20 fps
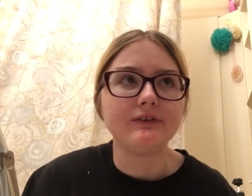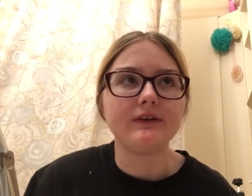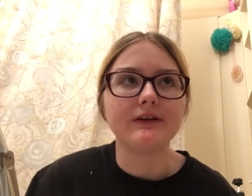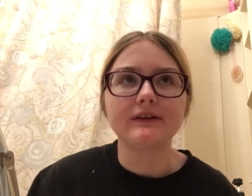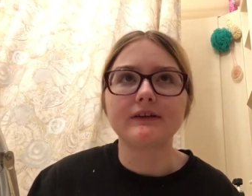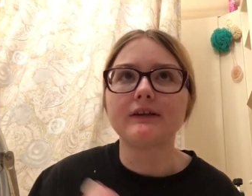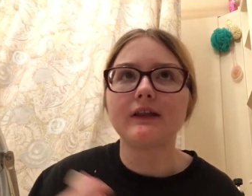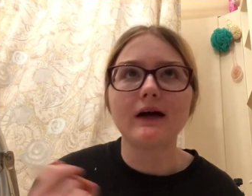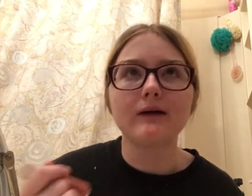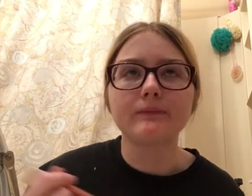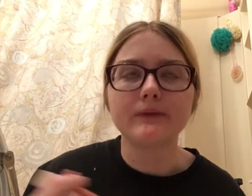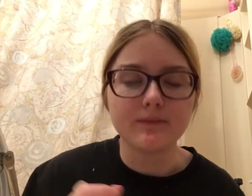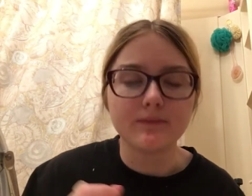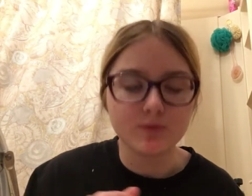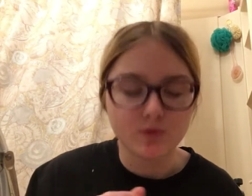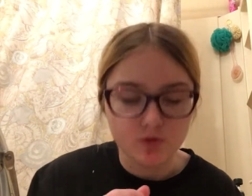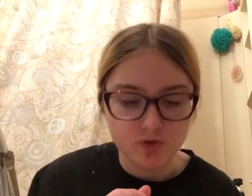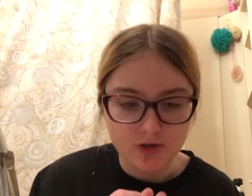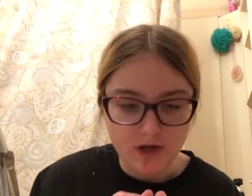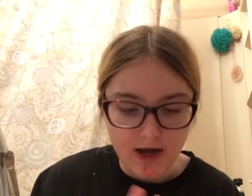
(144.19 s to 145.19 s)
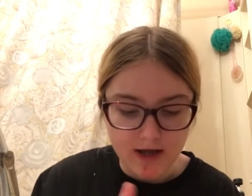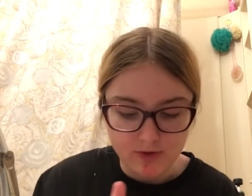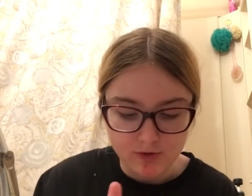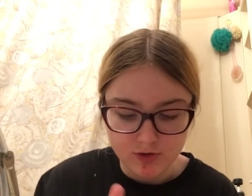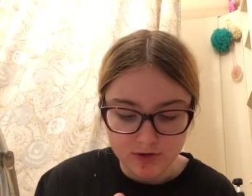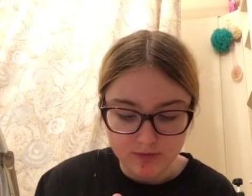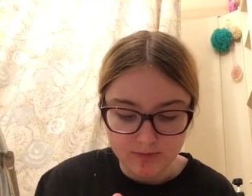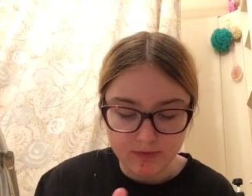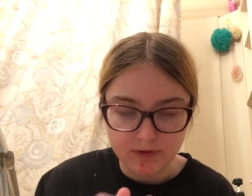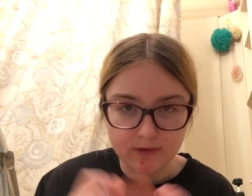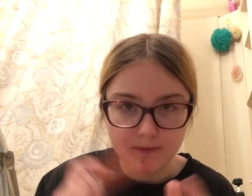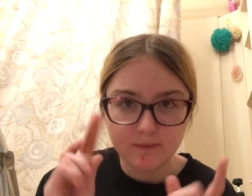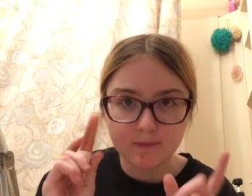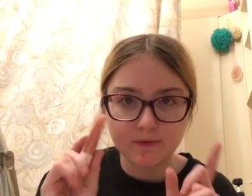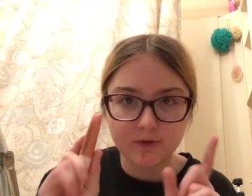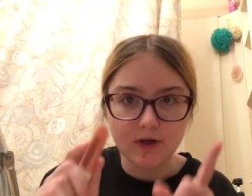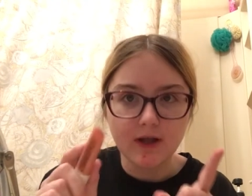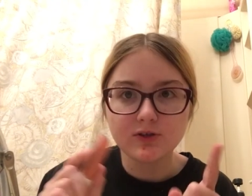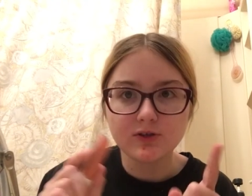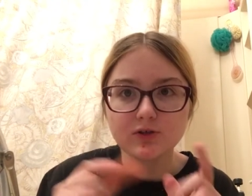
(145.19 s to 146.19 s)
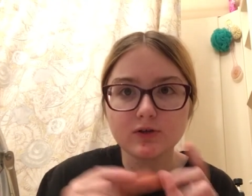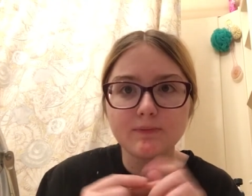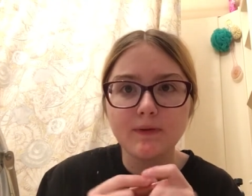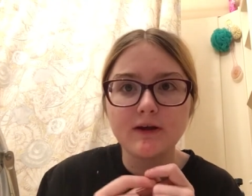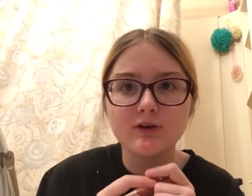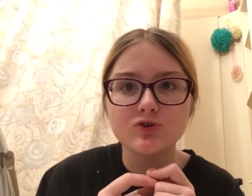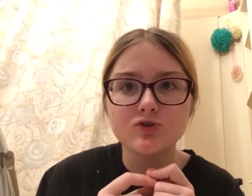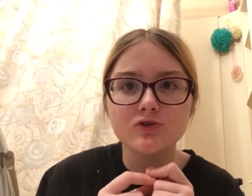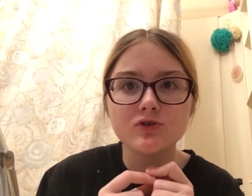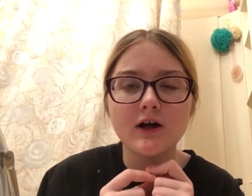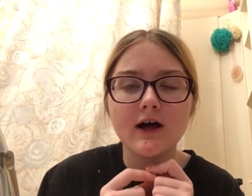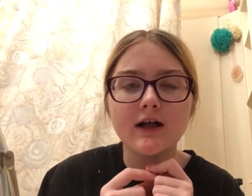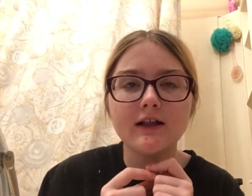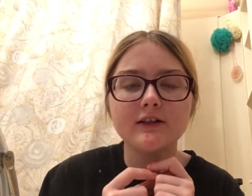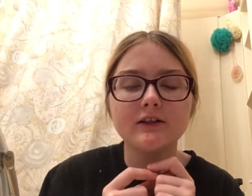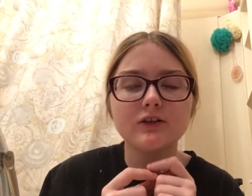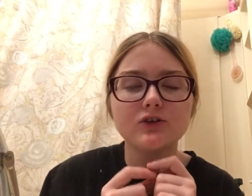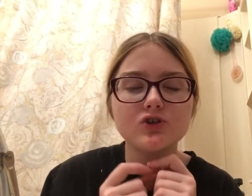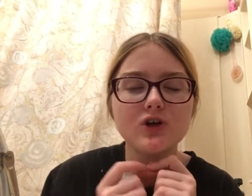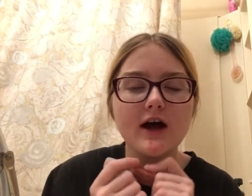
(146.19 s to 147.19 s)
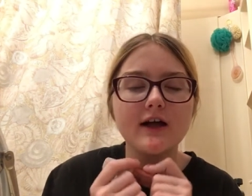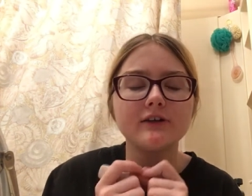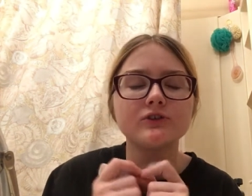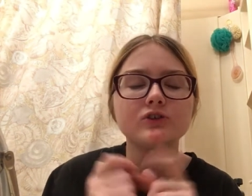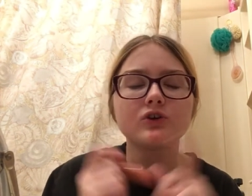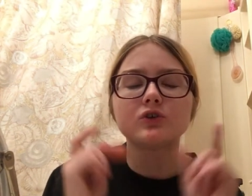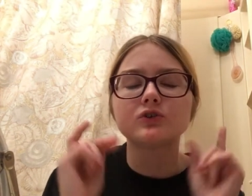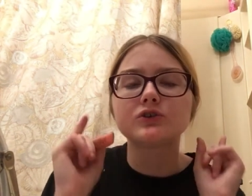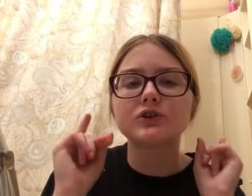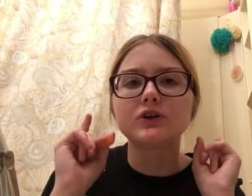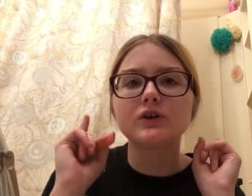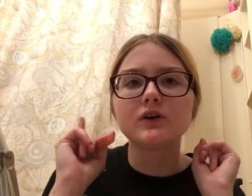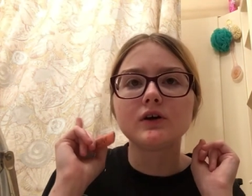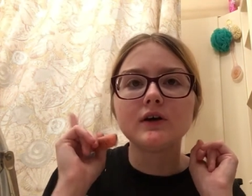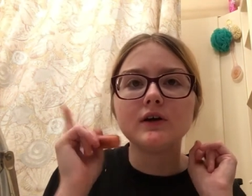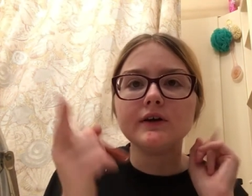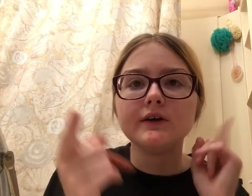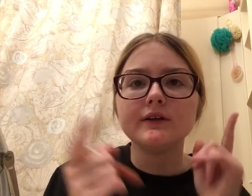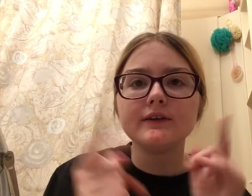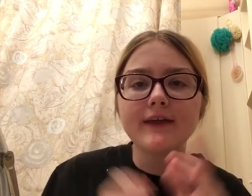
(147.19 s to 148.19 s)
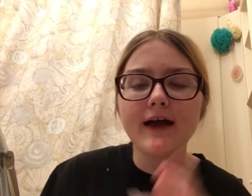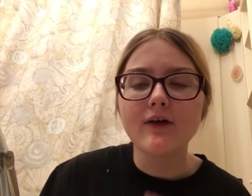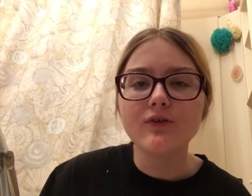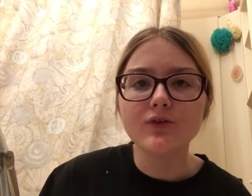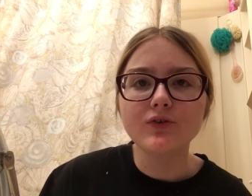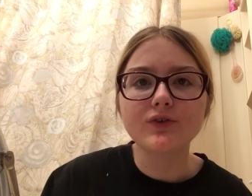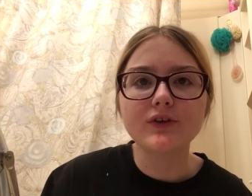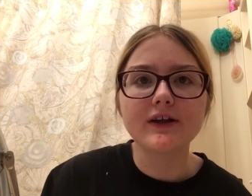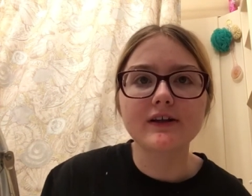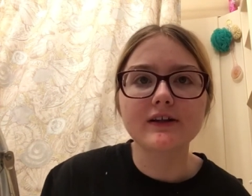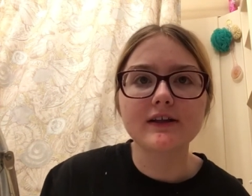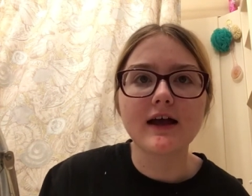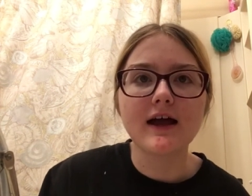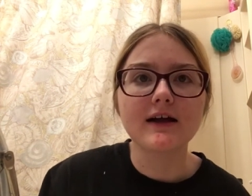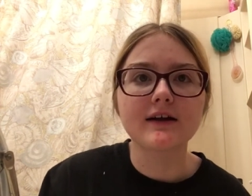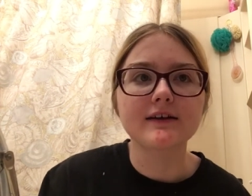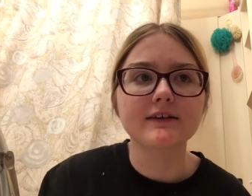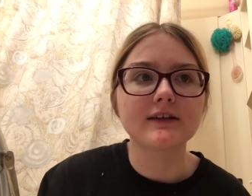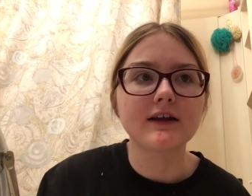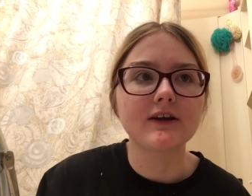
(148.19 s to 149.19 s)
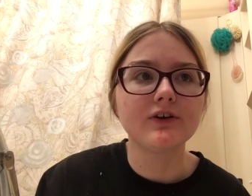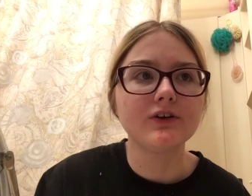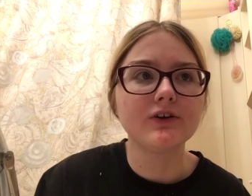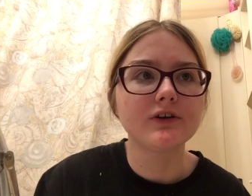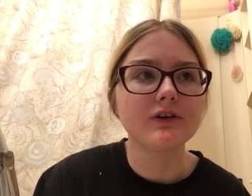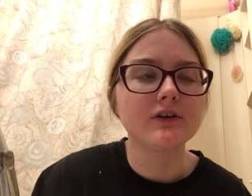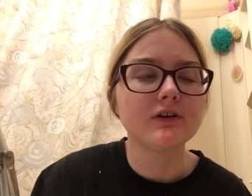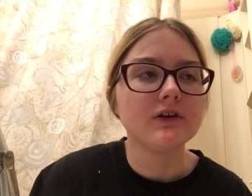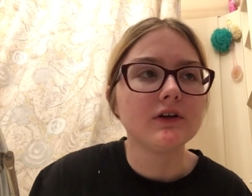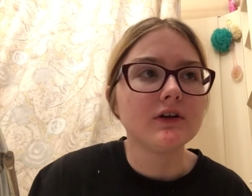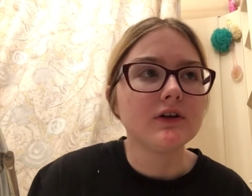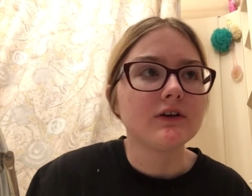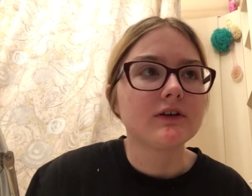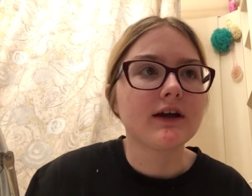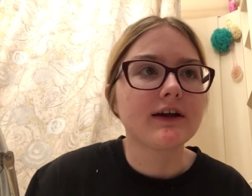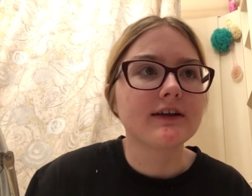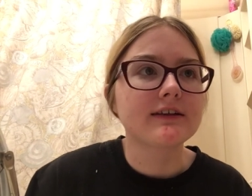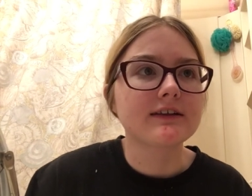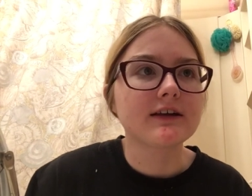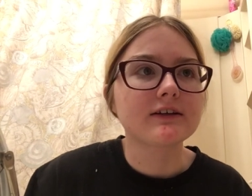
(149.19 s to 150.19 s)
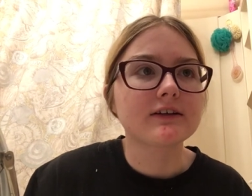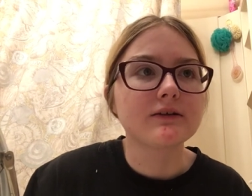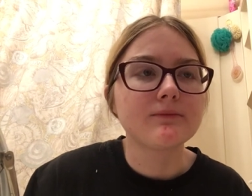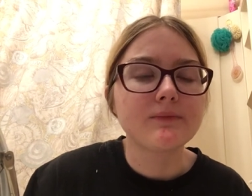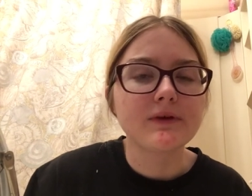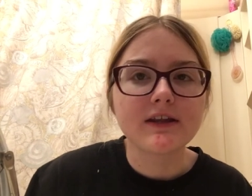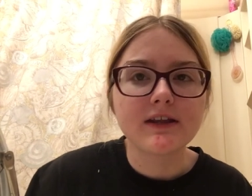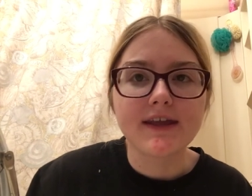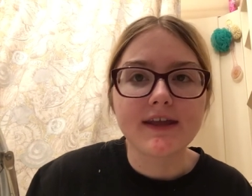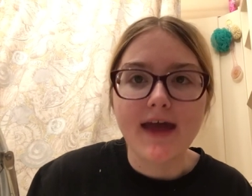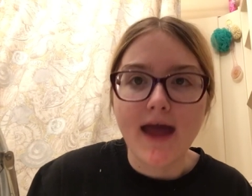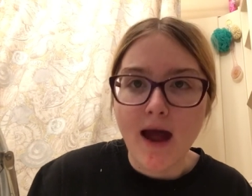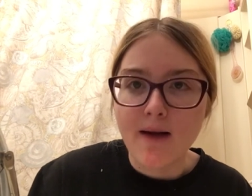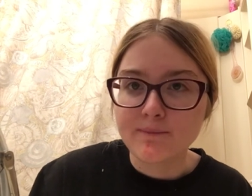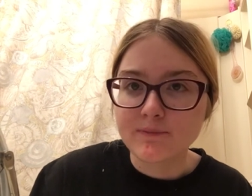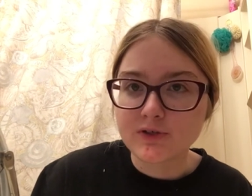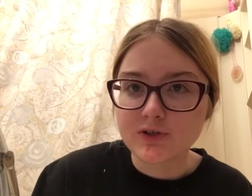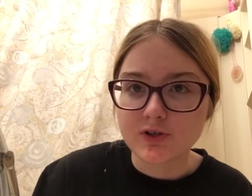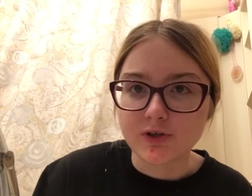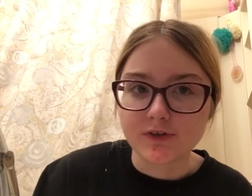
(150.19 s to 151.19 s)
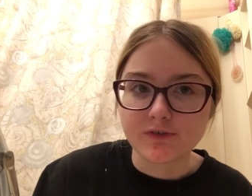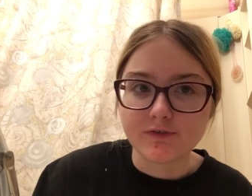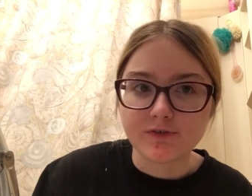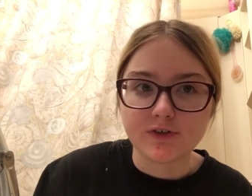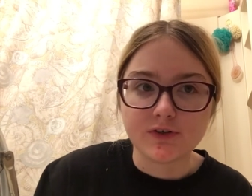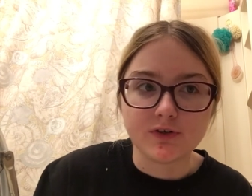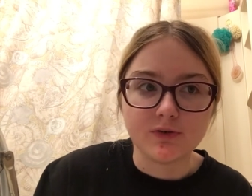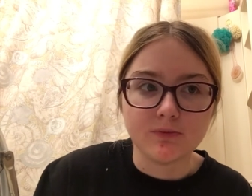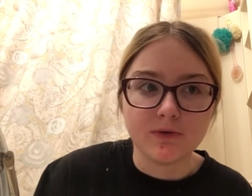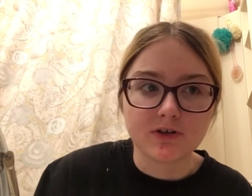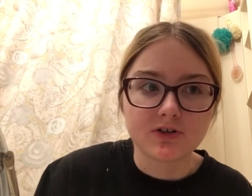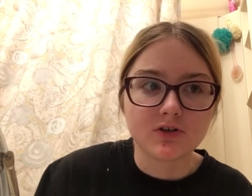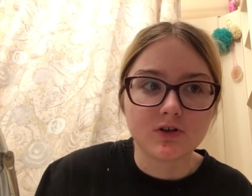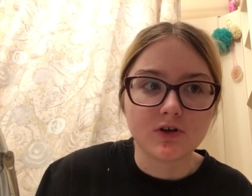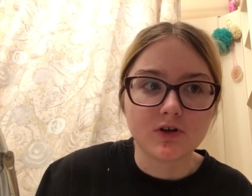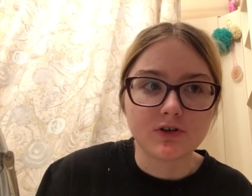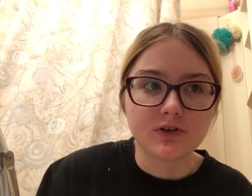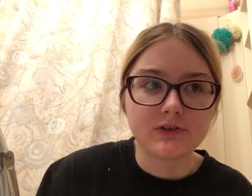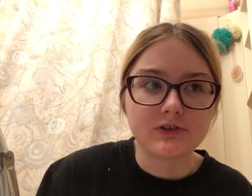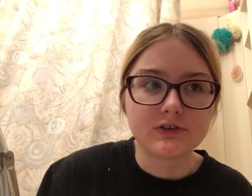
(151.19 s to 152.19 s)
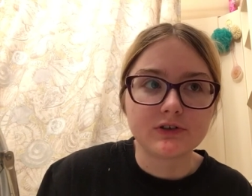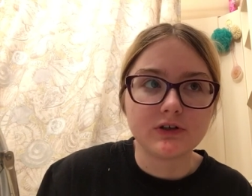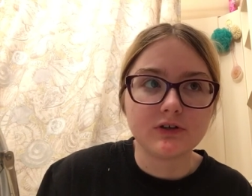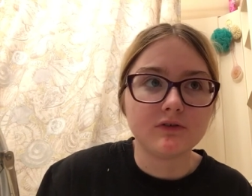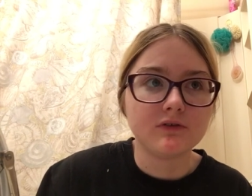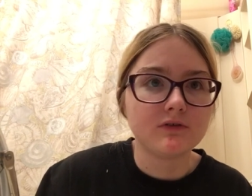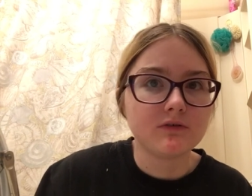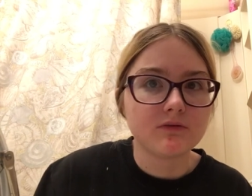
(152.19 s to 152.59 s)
Like, a lot of people do challenges, but do not do the Benadryl challenge. Also, download TikTok, because I heard that it's not going to be in the App Store for too much longer. So,